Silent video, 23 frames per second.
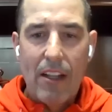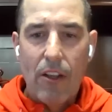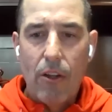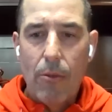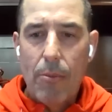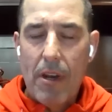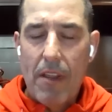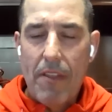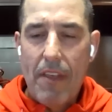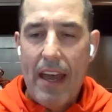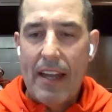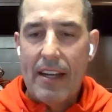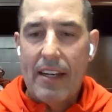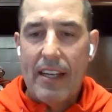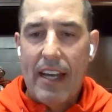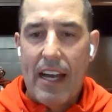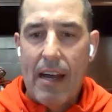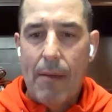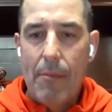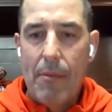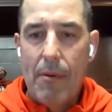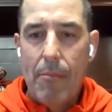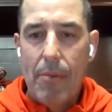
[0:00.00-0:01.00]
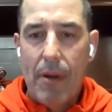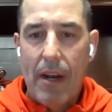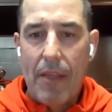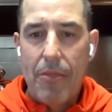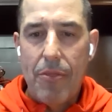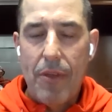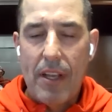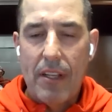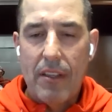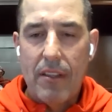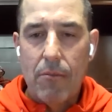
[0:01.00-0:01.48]
had a little bit of that in common, but
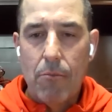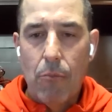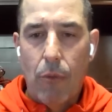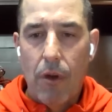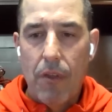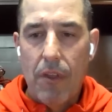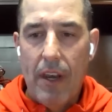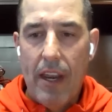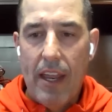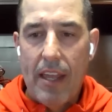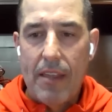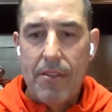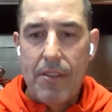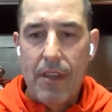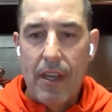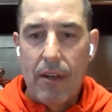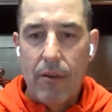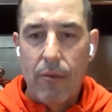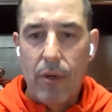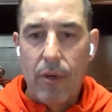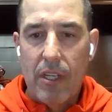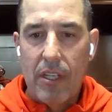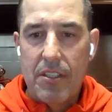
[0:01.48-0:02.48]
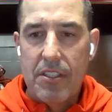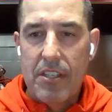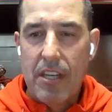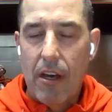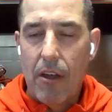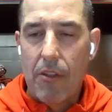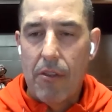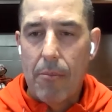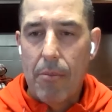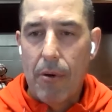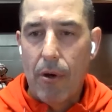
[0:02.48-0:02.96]
I think more than anything, we could
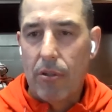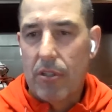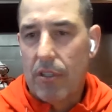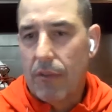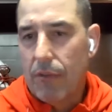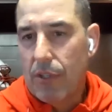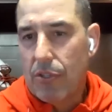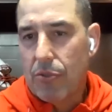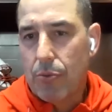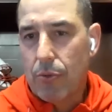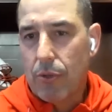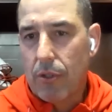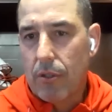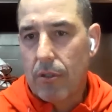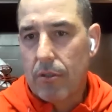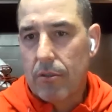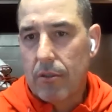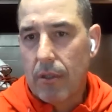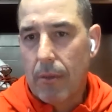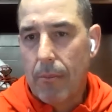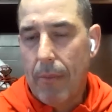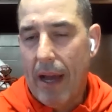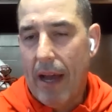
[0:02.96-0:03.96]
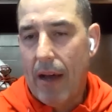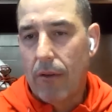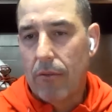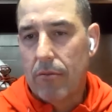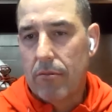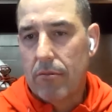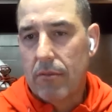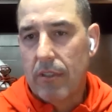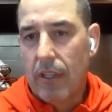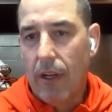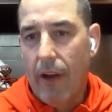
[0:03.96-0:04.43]
tell that both of us were
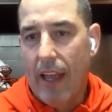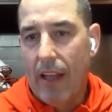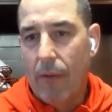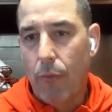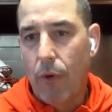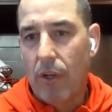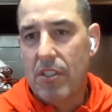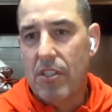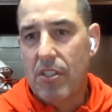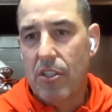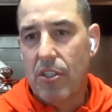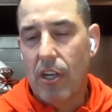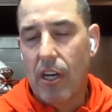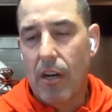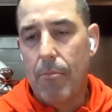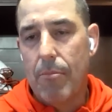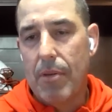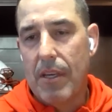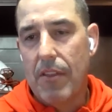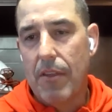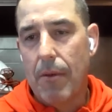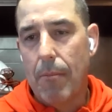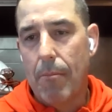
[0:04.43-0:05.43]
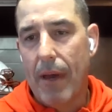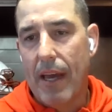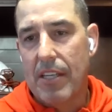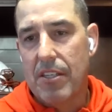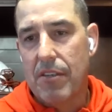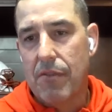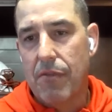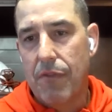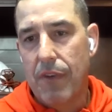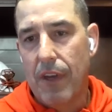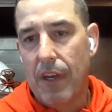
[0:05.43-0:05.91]
about, hey, what's going to be the
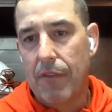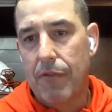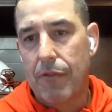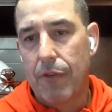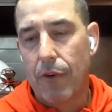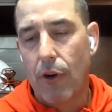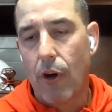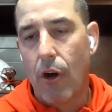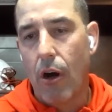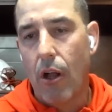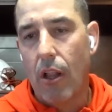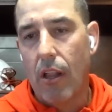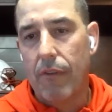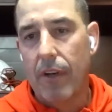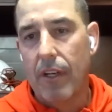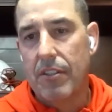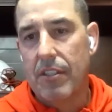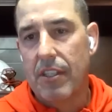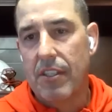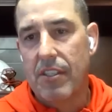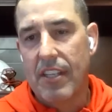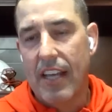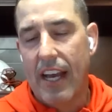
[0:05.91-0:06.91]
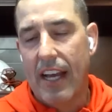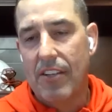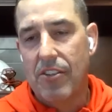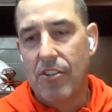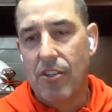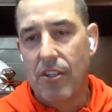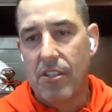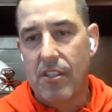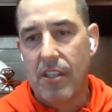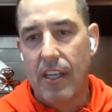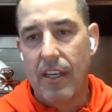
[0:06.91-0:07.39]
best fit for all of us? It's not
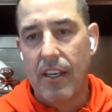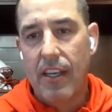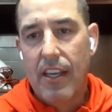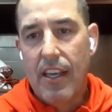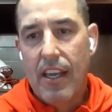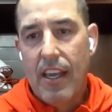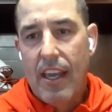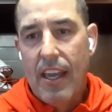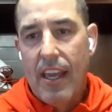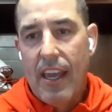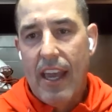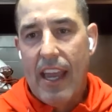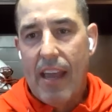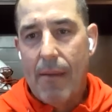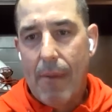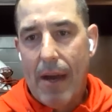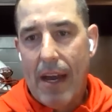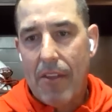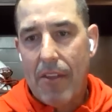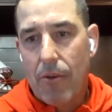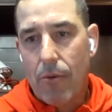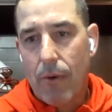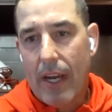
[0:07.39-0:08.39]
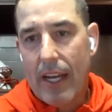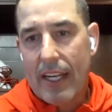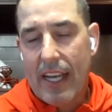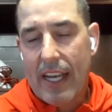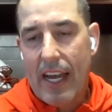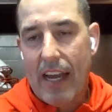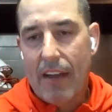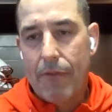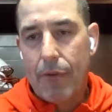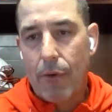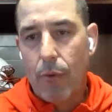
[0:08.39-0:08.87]
just that, hey, am I the right
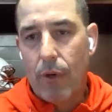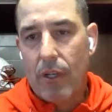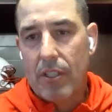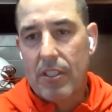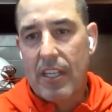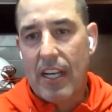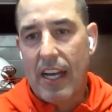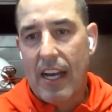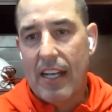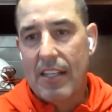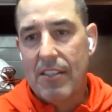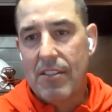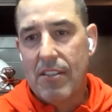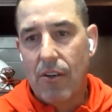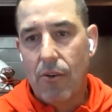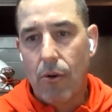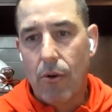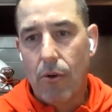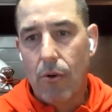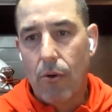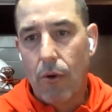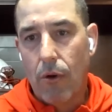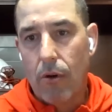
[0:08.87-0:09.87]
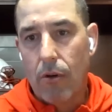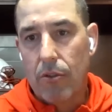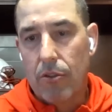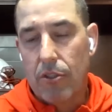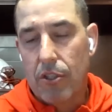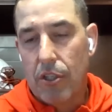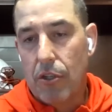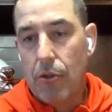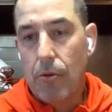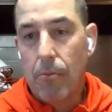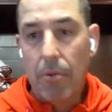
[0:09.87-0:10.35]
guy for Wisconsin,
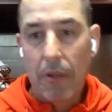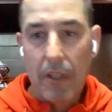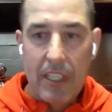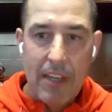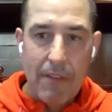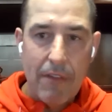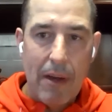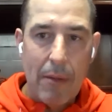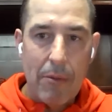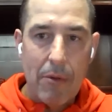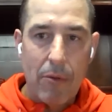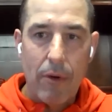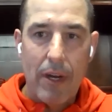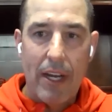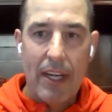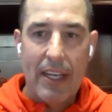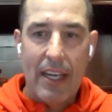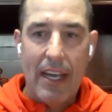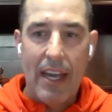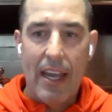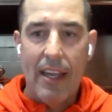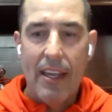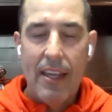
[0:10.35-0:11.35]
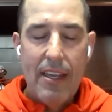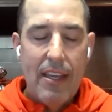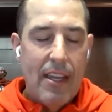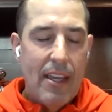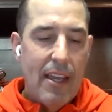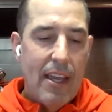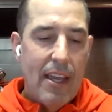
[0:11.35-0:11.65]
or do you believe I'm the right guy?